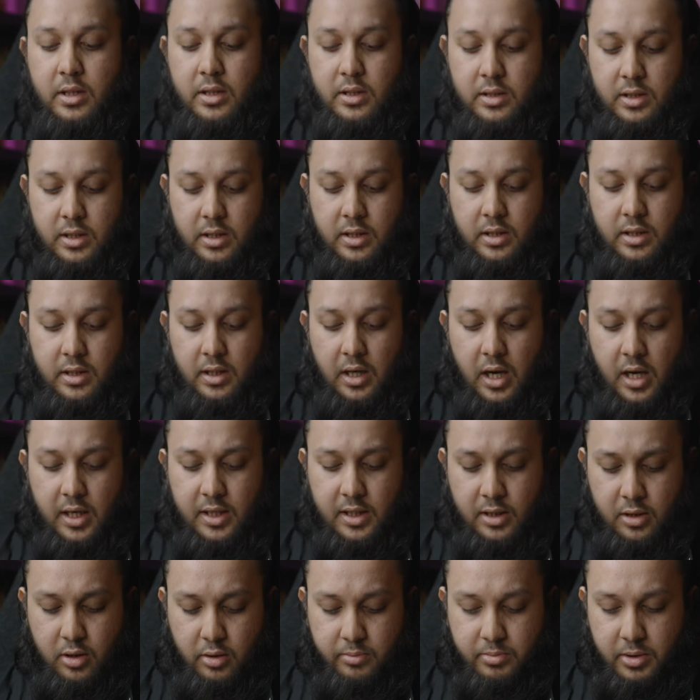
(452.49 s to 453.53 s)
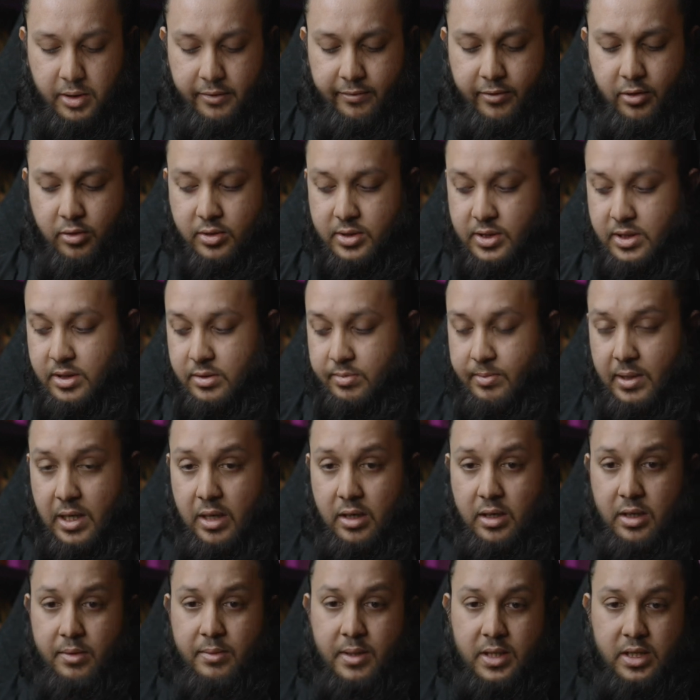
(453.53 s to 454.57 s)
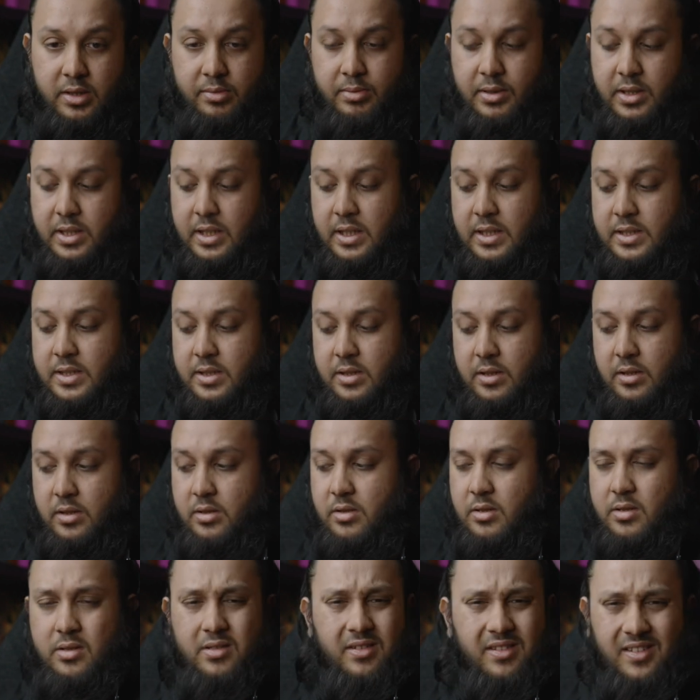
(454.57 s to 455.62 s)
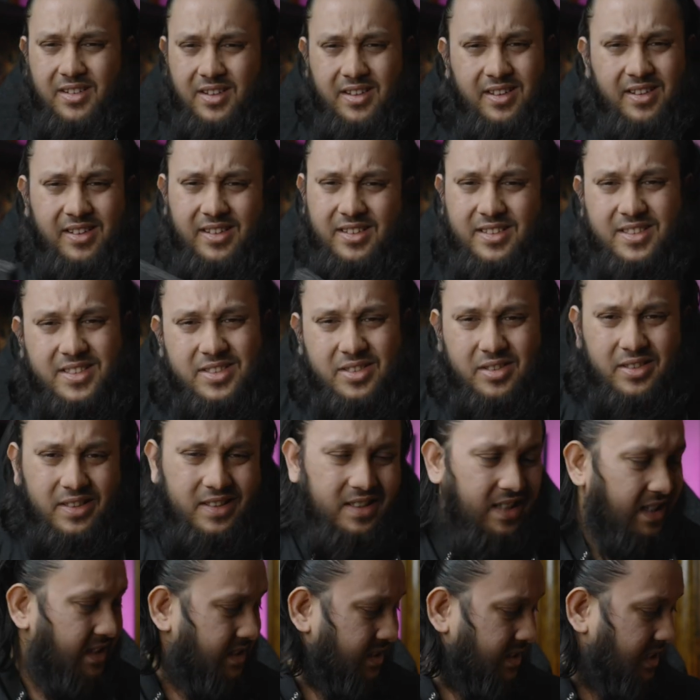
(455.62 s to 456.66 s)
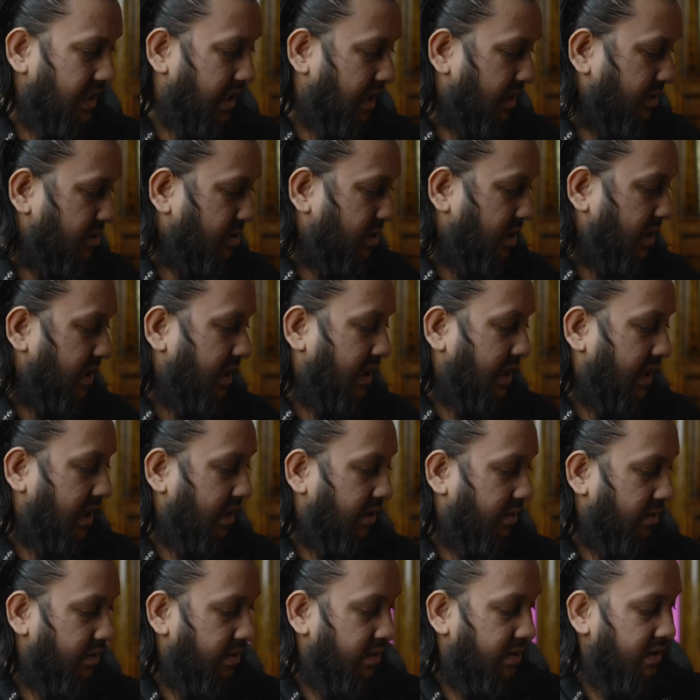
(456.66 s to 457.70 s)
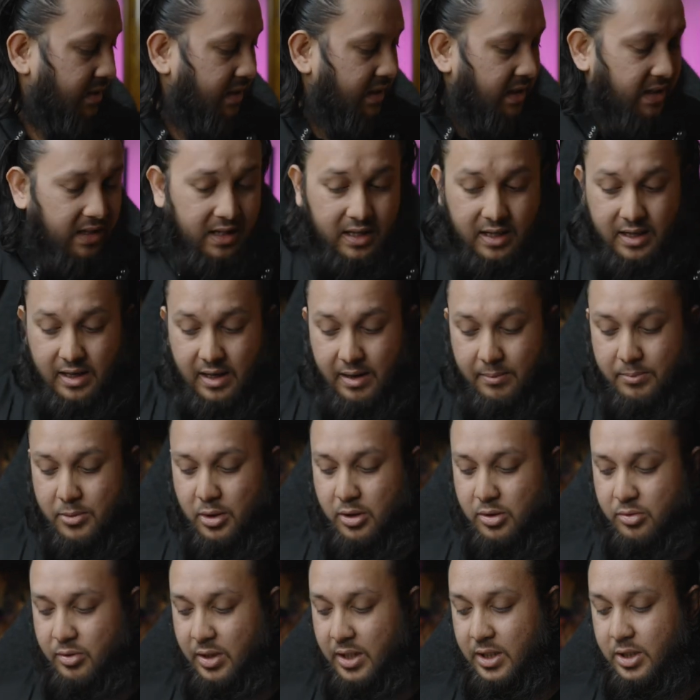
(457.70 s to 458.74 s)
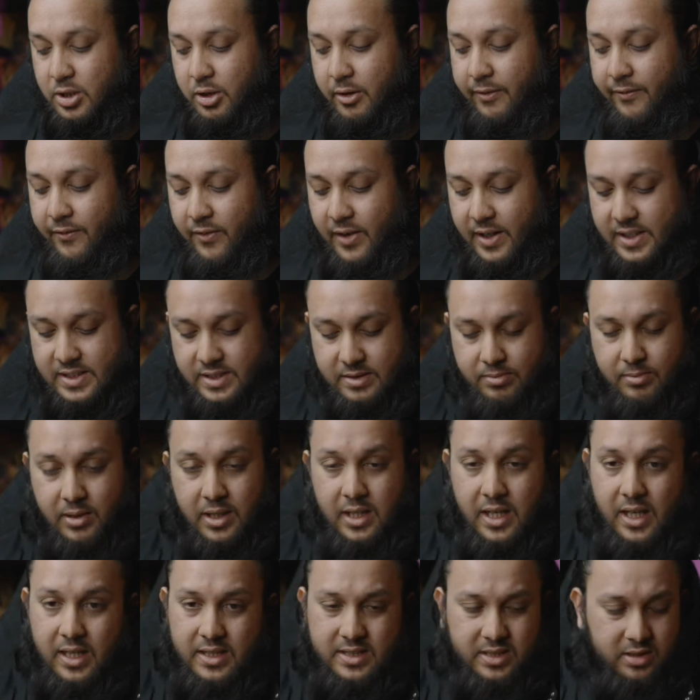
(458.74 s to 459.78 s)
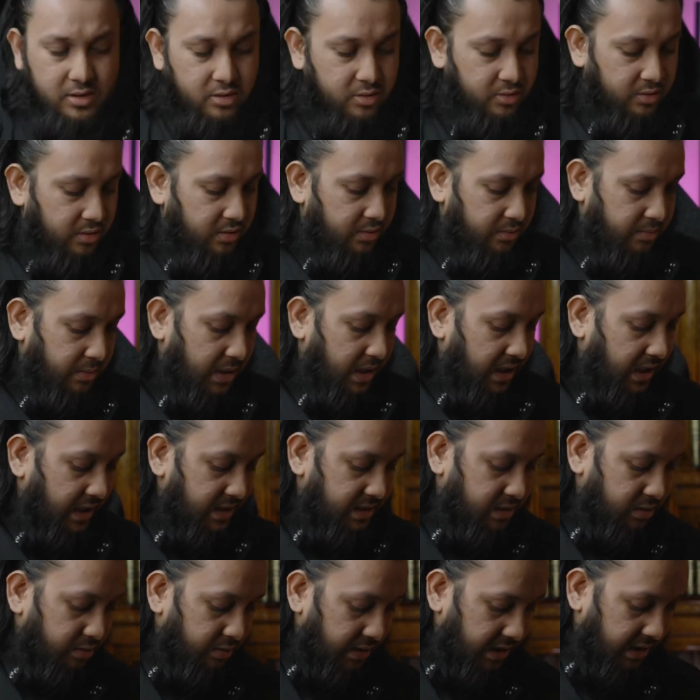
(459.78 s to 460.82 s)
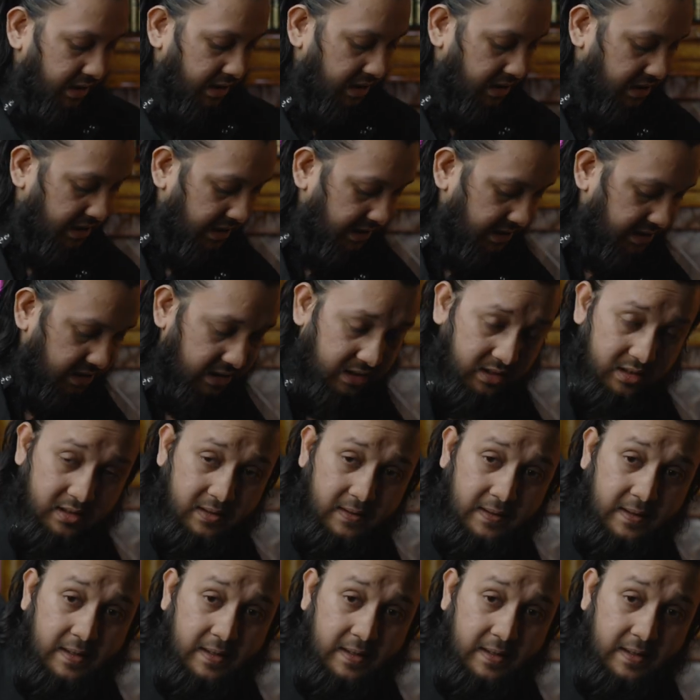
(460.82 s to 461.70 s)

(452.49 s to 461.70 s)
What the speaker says: The honeycomb diffuser is apparently meant to be decent. Just going to test it out, try it out. I'm not really too fast. My lights already decent.